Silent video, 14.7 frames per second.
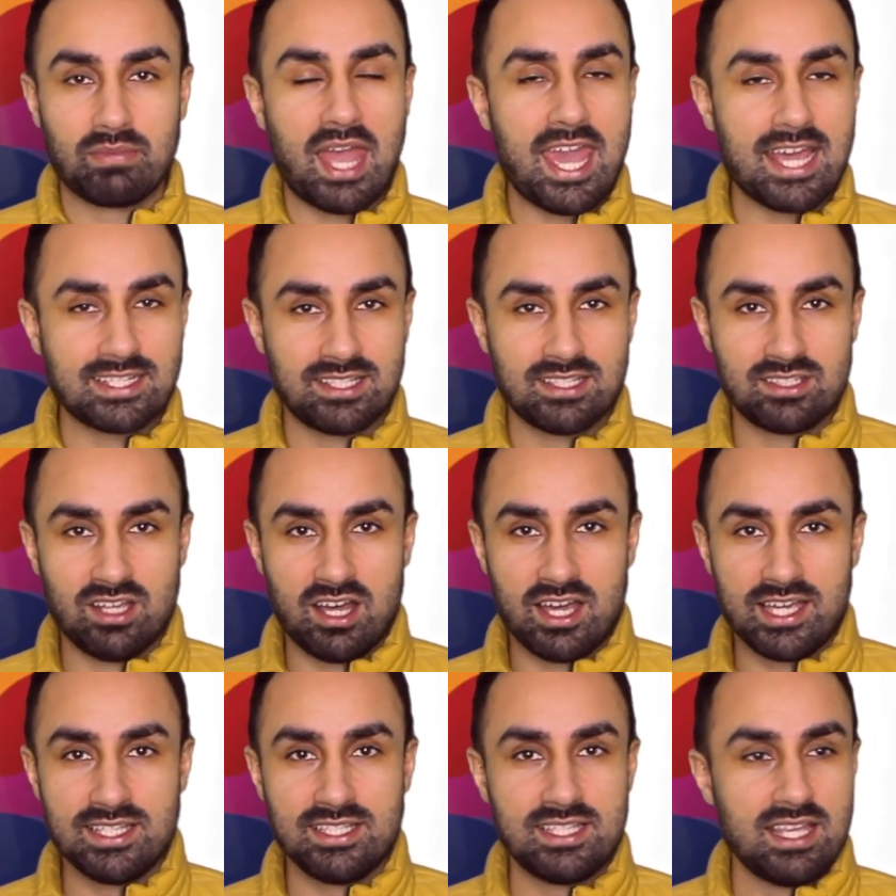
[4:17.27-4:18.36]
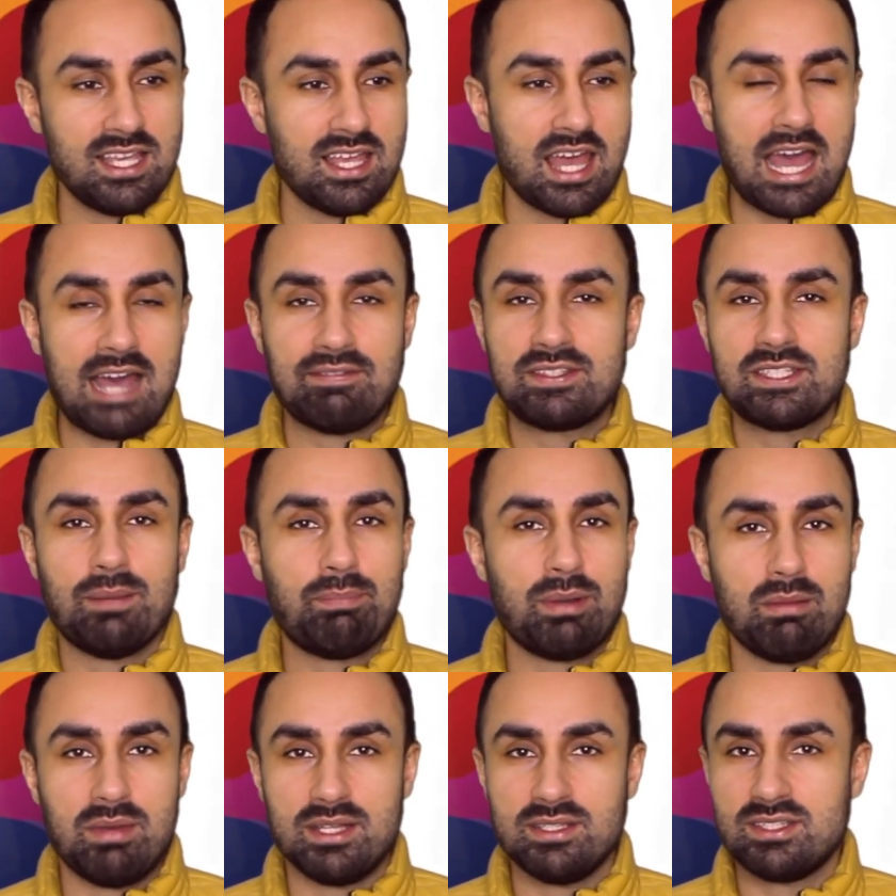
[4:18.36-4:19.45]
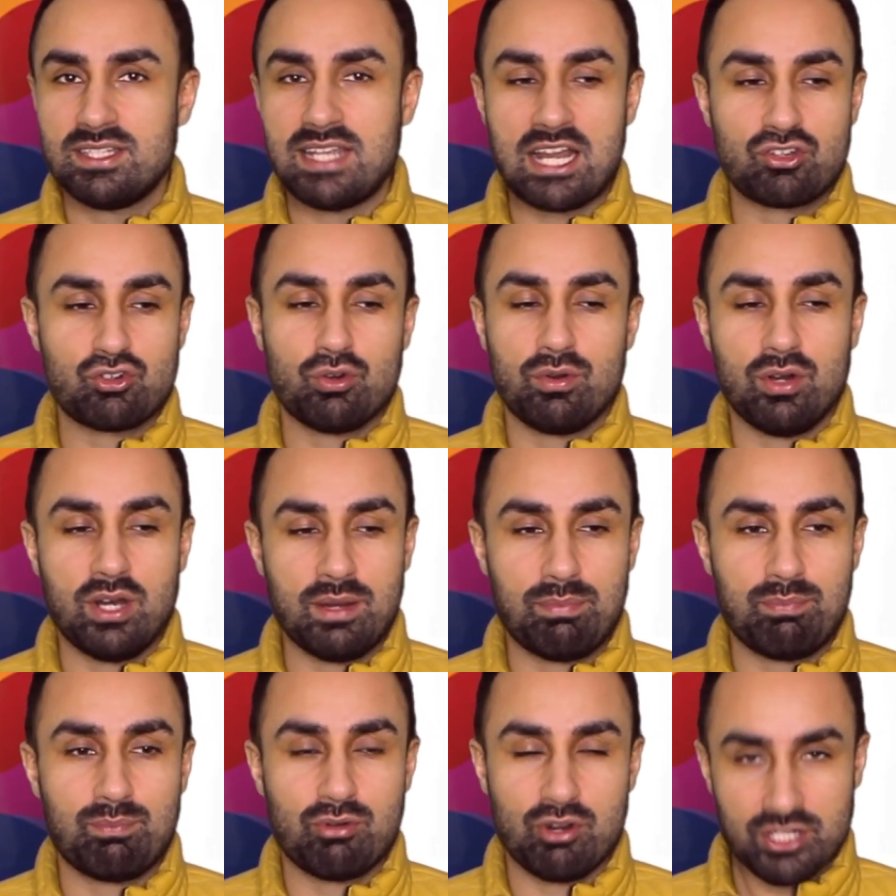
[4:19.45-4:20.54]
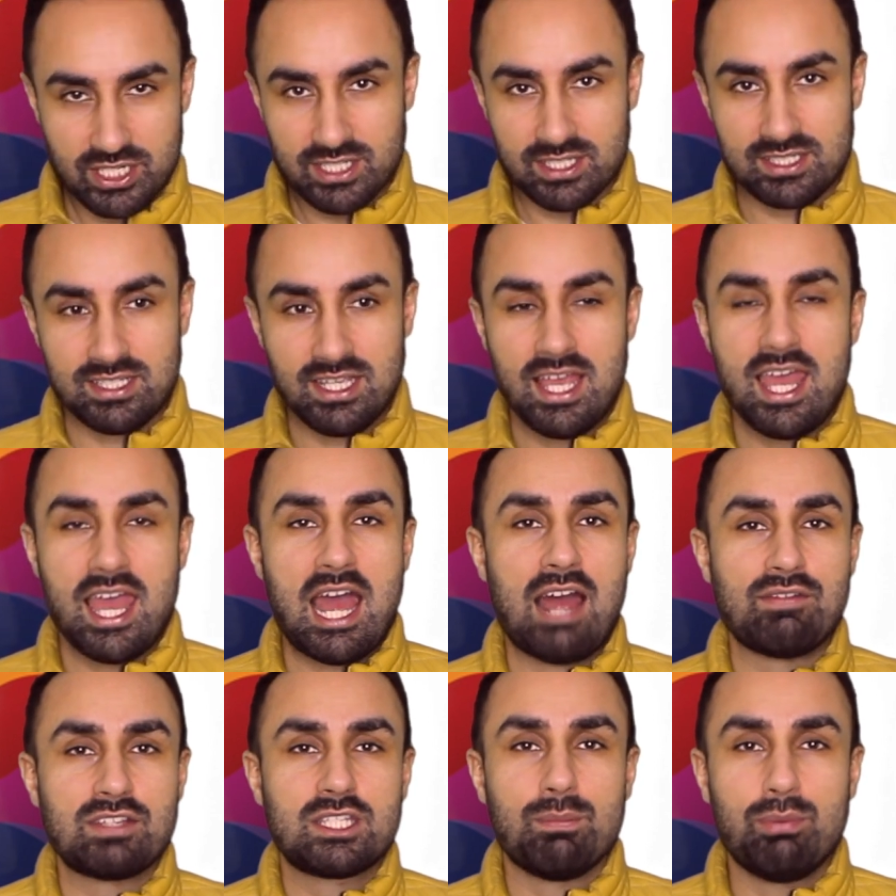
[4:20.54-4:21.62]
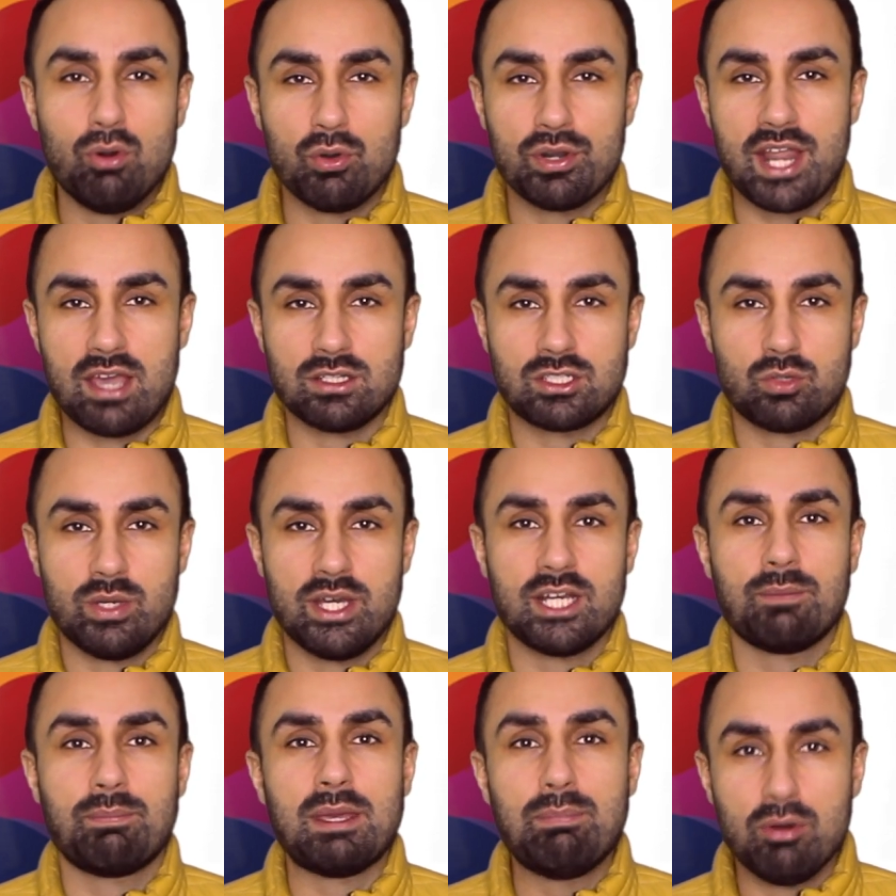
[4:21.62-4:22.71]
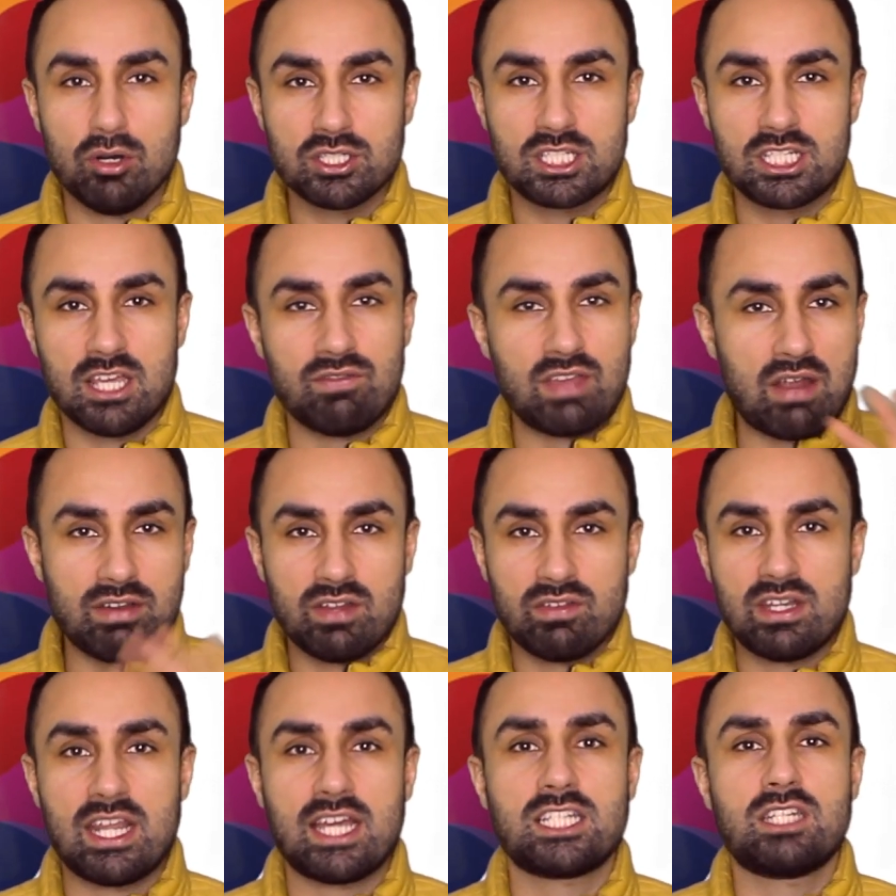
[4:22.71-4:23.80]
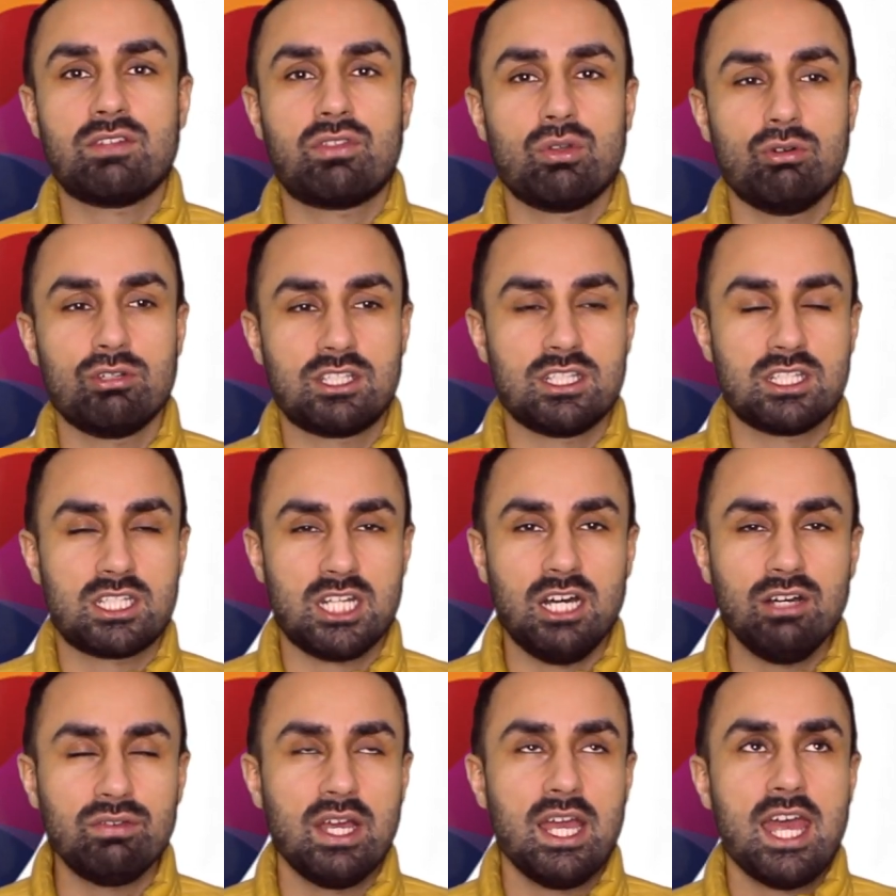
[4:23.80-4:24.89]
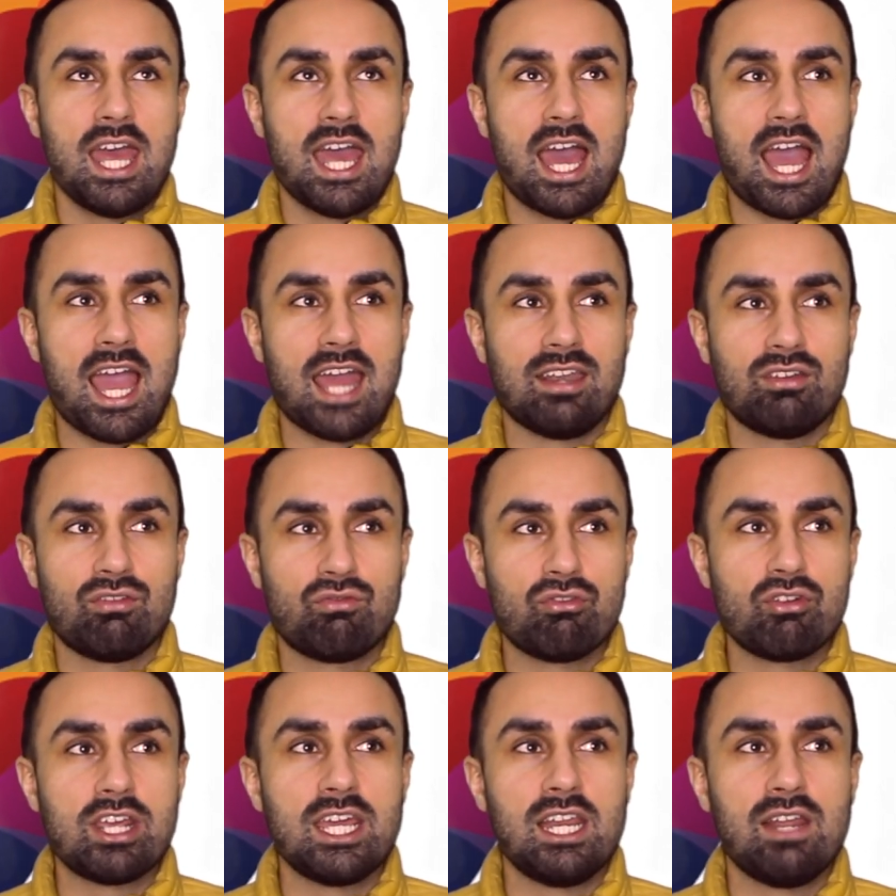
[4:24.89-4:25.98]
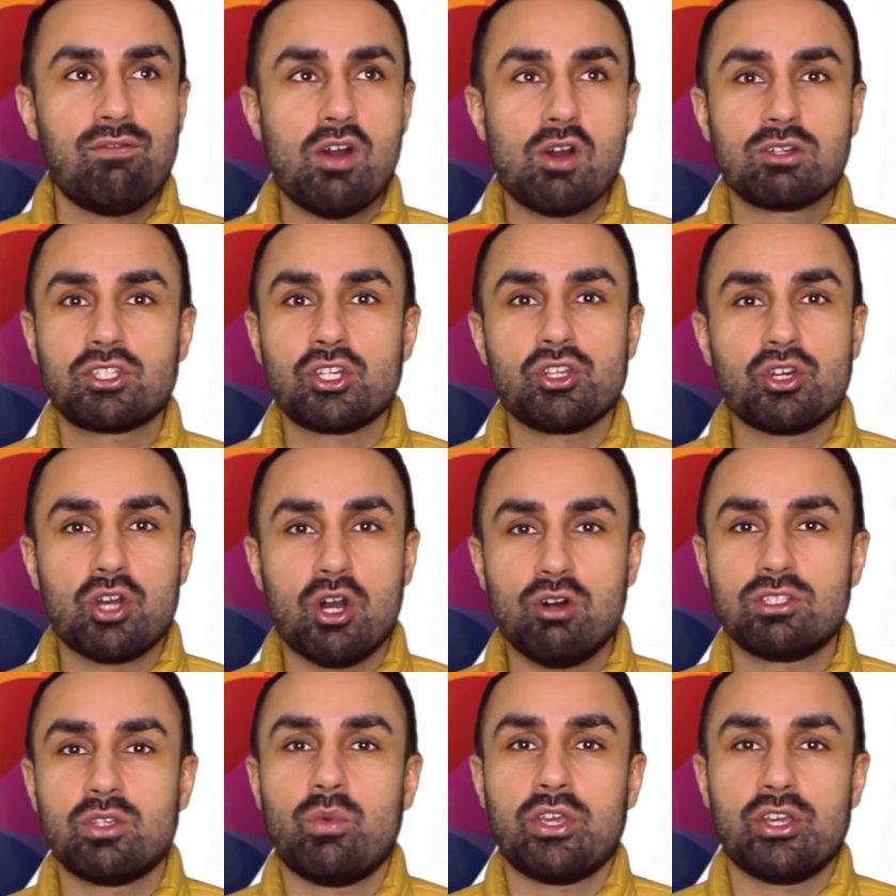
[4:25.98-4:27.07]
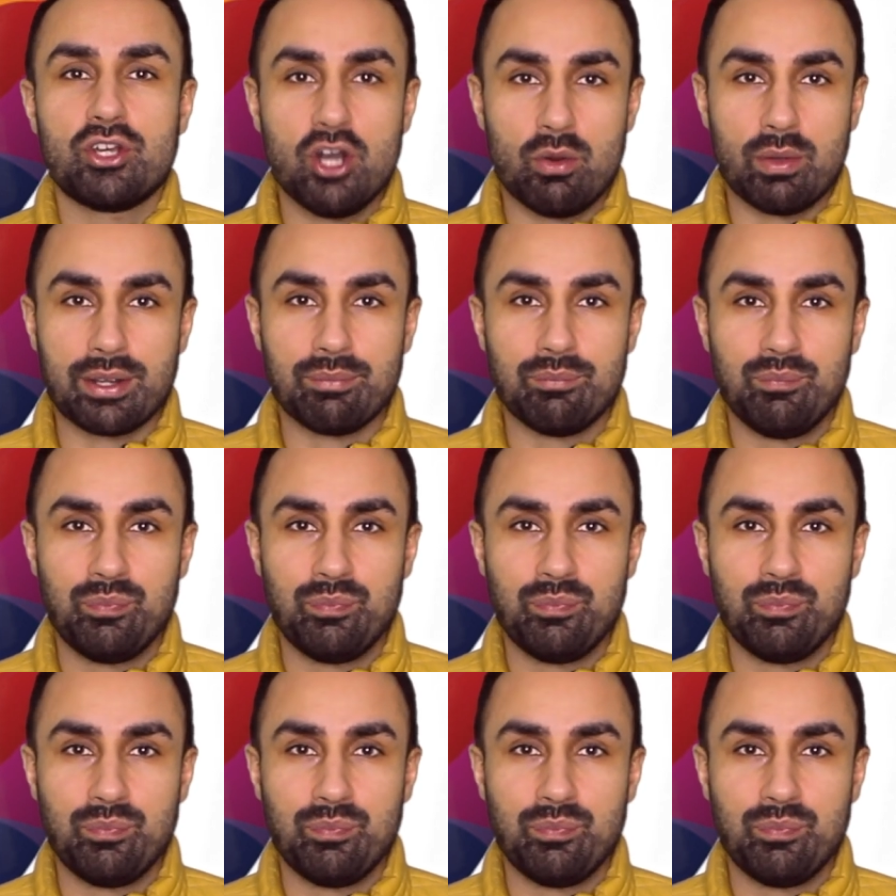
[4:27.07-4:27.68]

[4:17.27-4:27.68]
exercise, have supplements, natural products, have a support network, be positive, get rid of your negative thoughts and stuff, and really focus on your goals and where you're going.